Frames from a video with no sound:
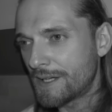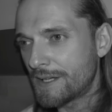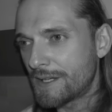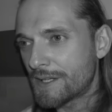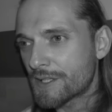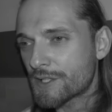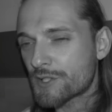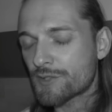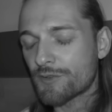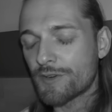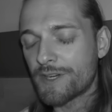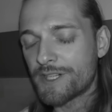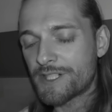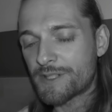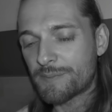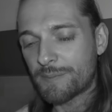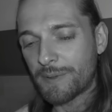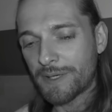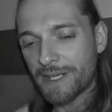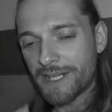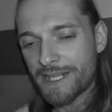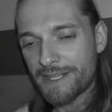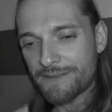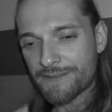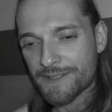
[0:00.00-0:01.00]
strange
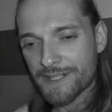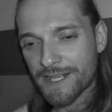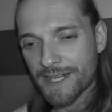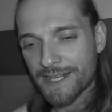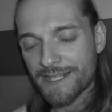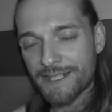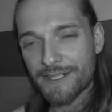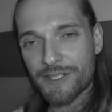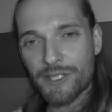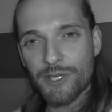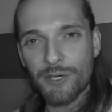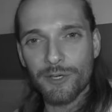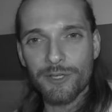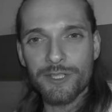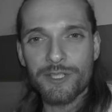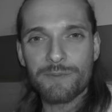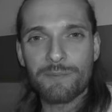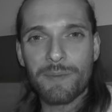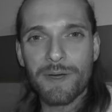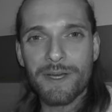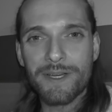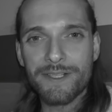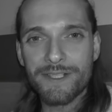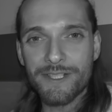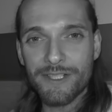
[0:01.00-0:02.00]
beliefs like George
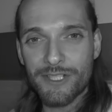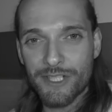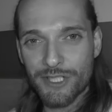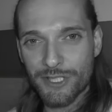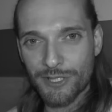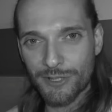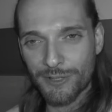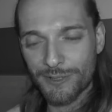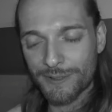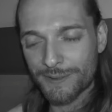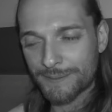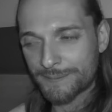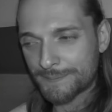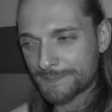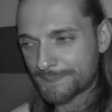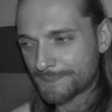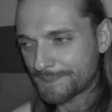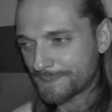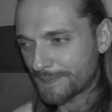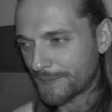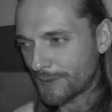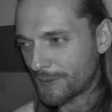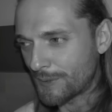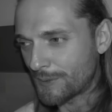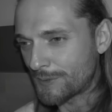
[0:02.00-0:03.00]
Bernard Shaw,
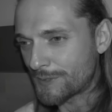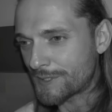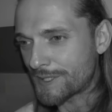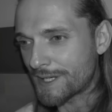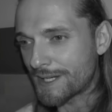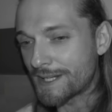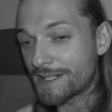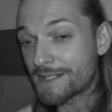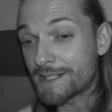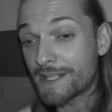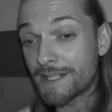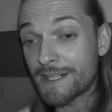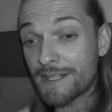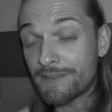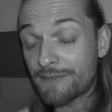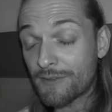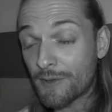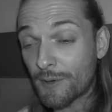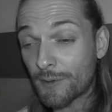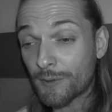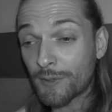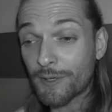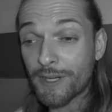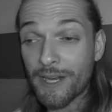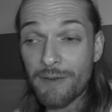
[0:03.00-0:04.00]
who says that if
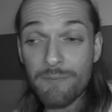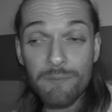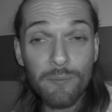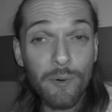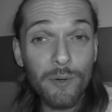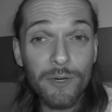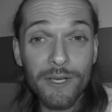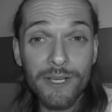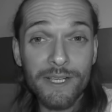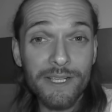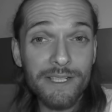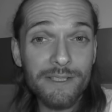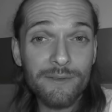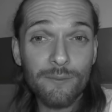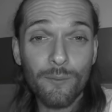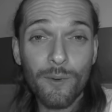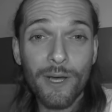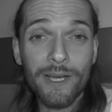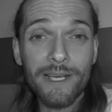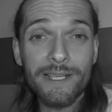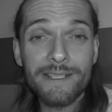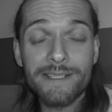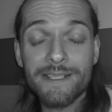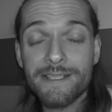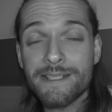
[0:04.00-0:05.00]
you're not inputting in
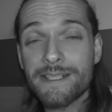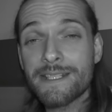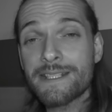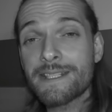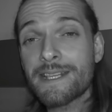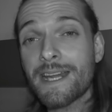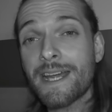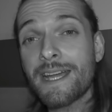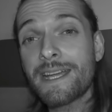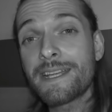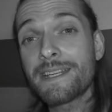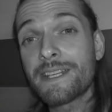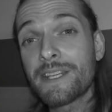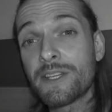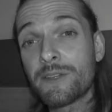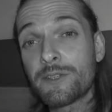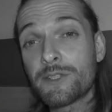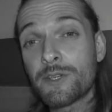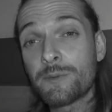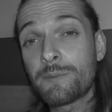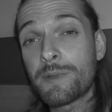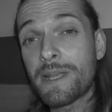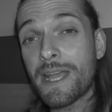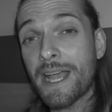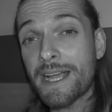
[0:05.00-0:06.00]
well into society, you
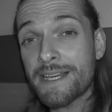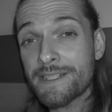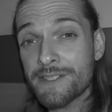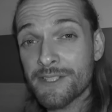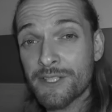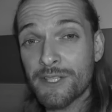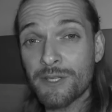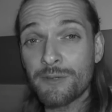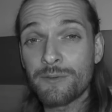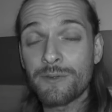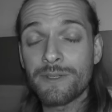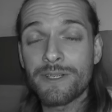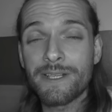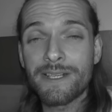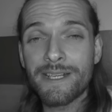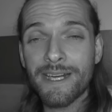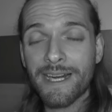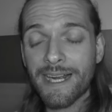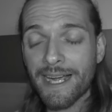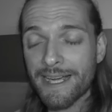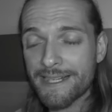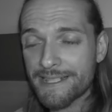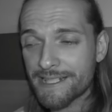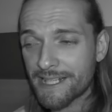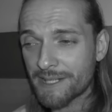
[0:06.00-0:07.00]
should be executed in a
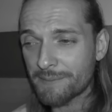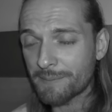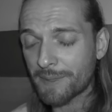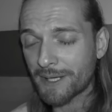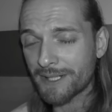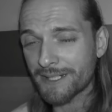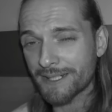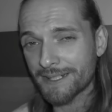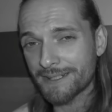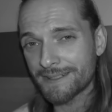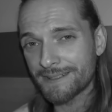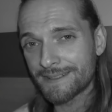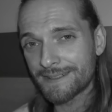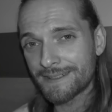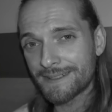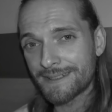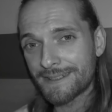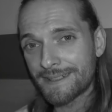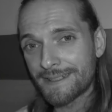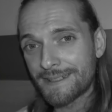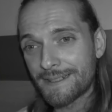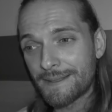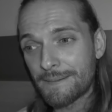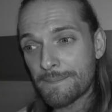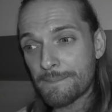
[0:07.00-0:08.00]
kindly manner.
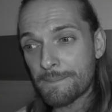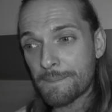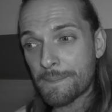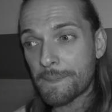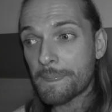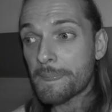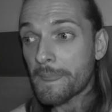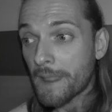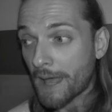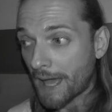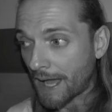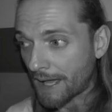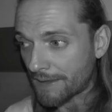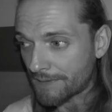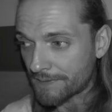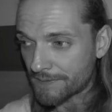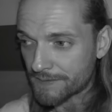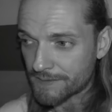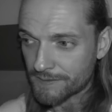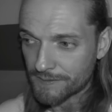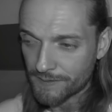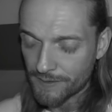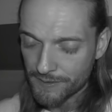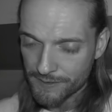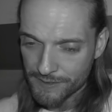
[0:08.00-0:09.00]
And
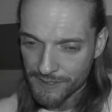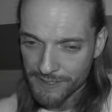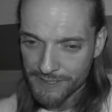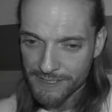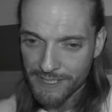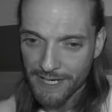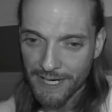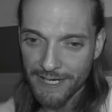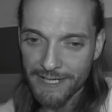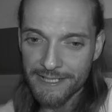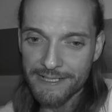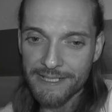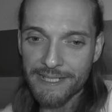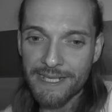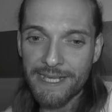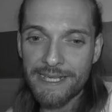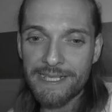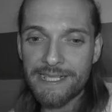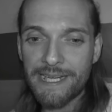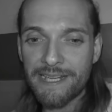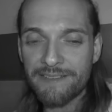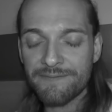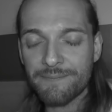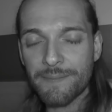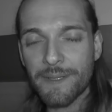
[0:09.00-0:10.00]
the society he
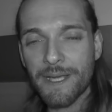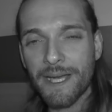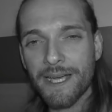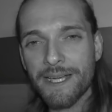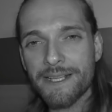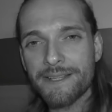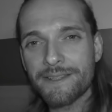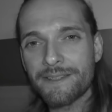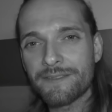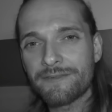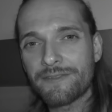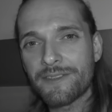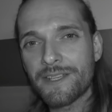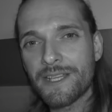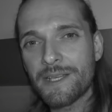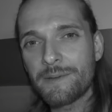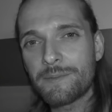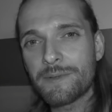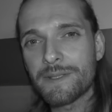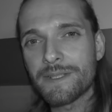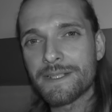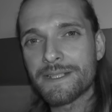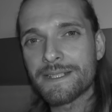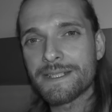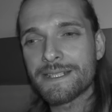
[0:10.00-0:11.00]
left behind, the
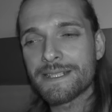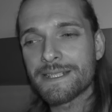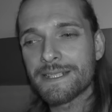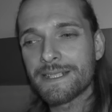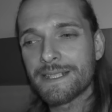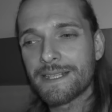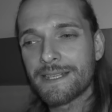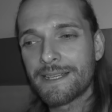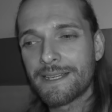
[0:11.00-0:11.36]
Fabians.